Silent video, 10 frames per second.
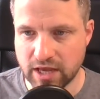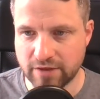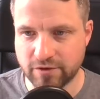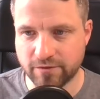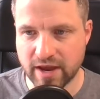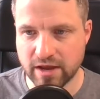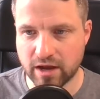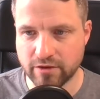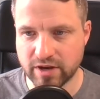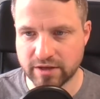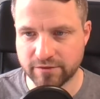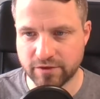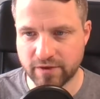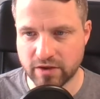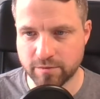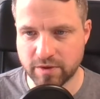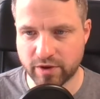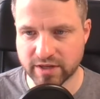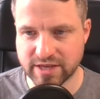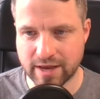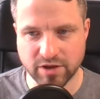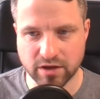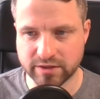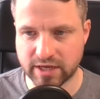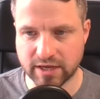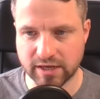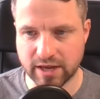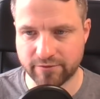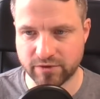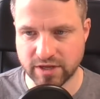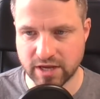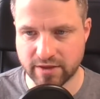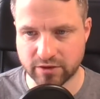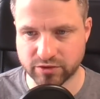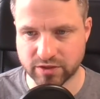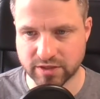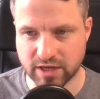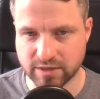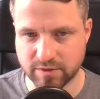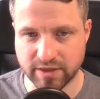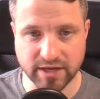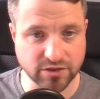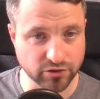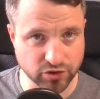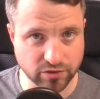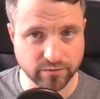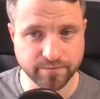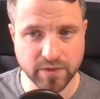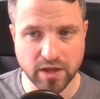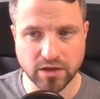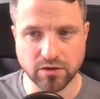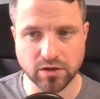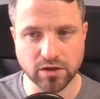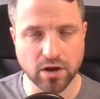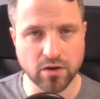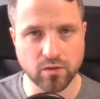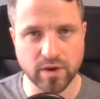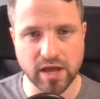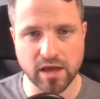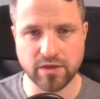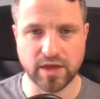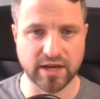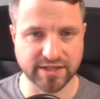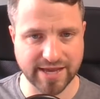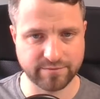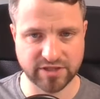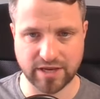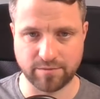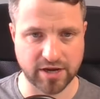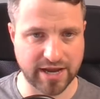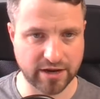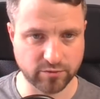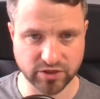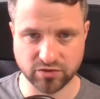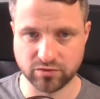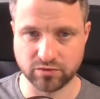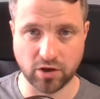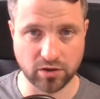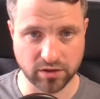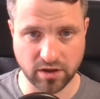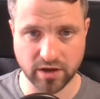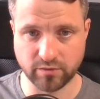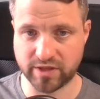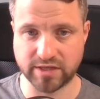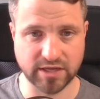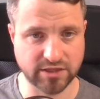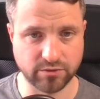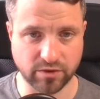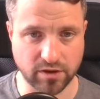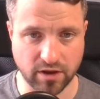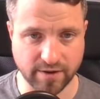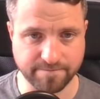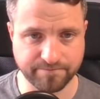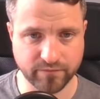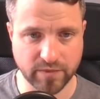If you fail, I read if you fail the B1 exam, you can't take it again for a year. That also scares me. That is not true. You can go with an exam set by a language school online where they test you online.